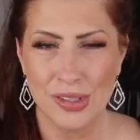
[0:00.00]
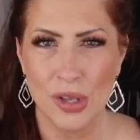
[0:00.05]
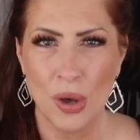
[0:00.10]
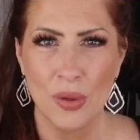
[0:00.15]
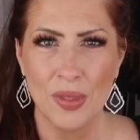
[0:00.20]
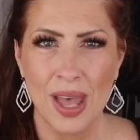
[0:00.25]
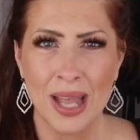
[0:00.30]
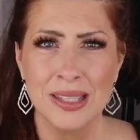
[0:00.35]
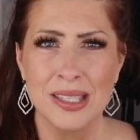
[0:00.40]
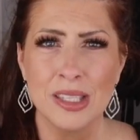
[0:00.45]

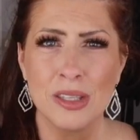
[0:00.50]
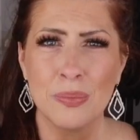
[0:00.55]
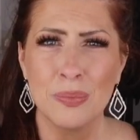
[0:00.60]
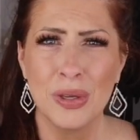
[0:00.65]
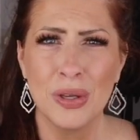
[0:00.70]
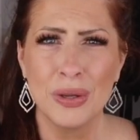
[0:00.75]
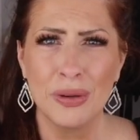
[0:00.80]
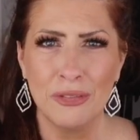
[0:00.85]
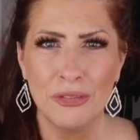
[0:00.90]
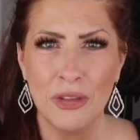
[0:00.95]
So that's the
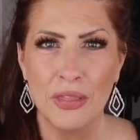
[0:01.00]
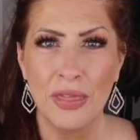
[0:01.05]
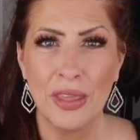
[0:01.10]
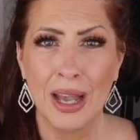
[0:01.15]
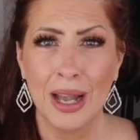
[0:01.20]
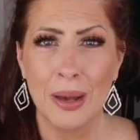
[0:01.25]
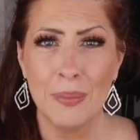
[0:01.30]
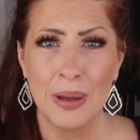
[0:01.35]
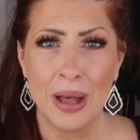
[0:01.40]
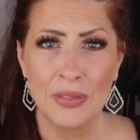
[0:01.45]
beautiful
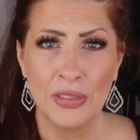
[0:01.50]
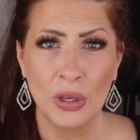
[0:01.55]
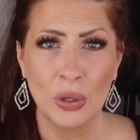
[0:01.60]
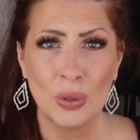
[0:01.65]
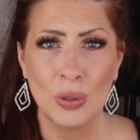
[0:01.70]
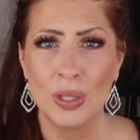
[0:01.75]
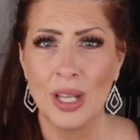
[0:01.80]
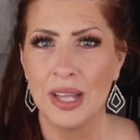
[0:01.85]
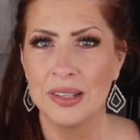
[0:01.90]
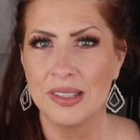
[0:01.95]
thing about the
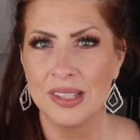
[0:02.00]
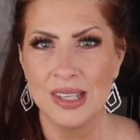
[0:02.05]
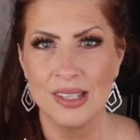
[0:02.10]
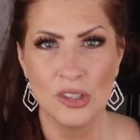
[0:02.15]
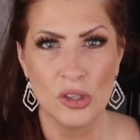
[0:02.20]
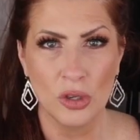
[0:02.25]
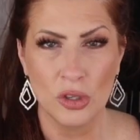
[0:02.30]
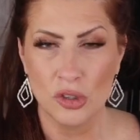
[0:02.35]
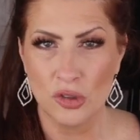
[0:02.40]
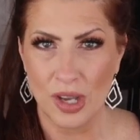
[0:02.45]
culottes,
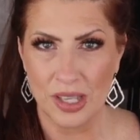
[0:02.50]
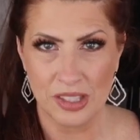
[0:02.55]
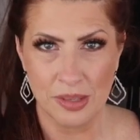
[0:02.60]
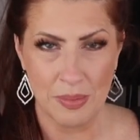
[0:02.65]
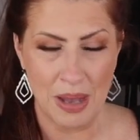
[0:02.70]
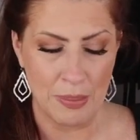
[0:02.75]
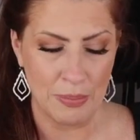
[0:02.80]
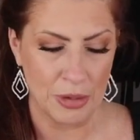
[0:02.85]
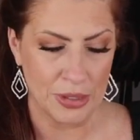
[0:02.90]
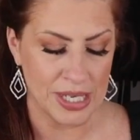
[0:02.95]
is you can dress
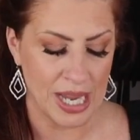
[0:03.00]
them up or